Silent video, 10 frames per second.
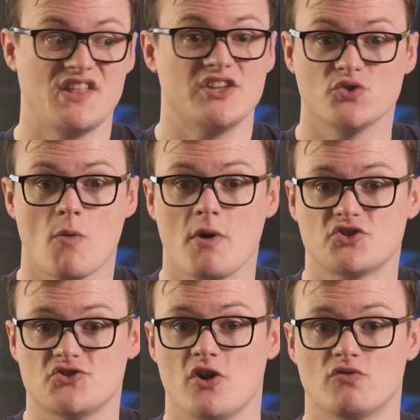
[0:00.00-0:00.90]
there's
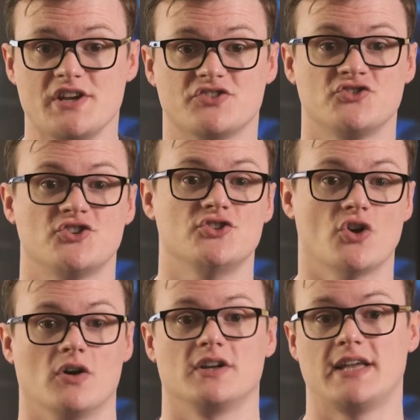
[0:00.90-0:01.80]
almost no reason to
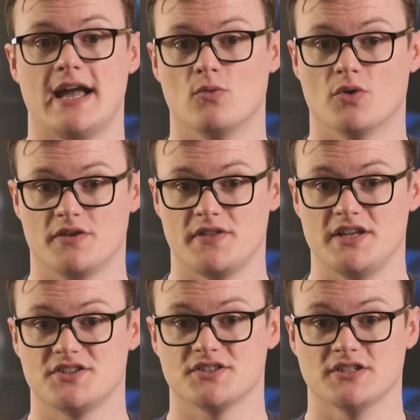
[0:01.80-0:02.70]
not get one of
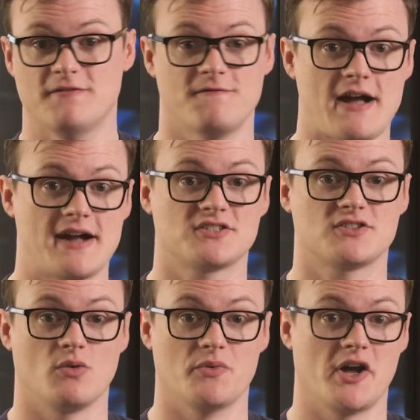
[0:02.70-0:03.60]
these. In
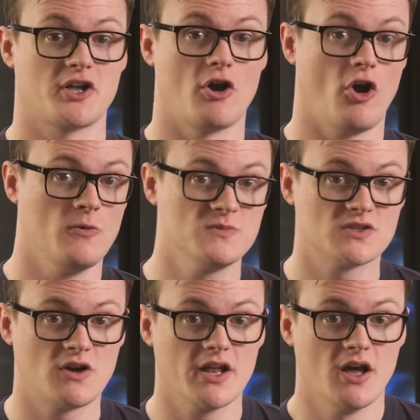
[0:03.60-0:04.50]
fact, when I go home
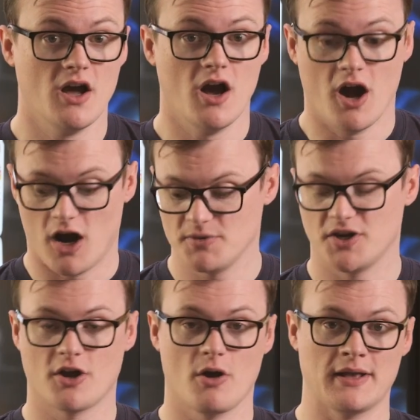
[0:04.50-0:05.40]
tonight, I'm
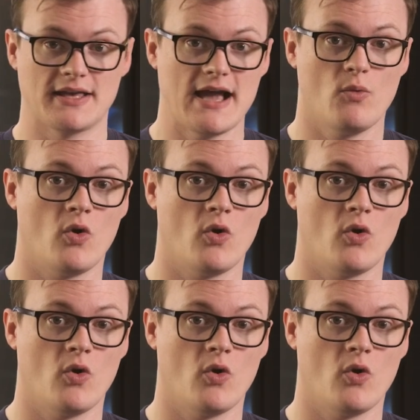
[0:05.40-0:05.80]
going to go and get